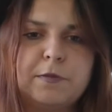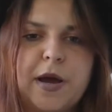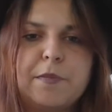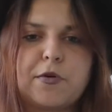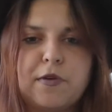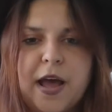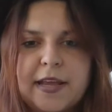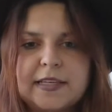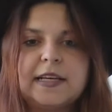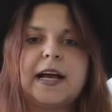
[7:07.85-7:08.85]

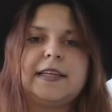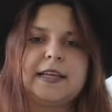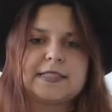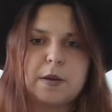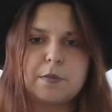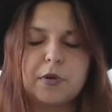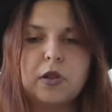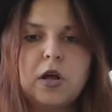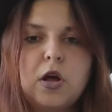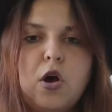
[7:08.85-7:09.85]
providing an example
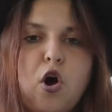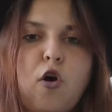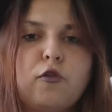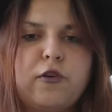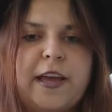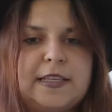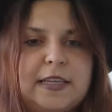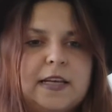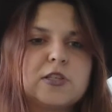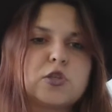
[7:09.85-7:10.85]
of
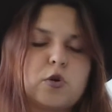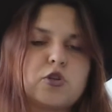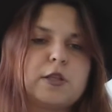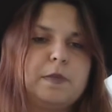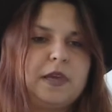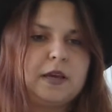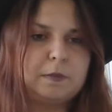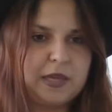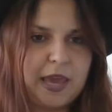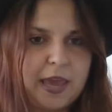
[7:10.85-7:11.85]
ideal social
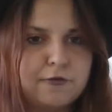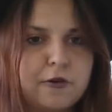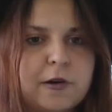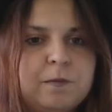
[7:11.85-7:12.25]
behavior,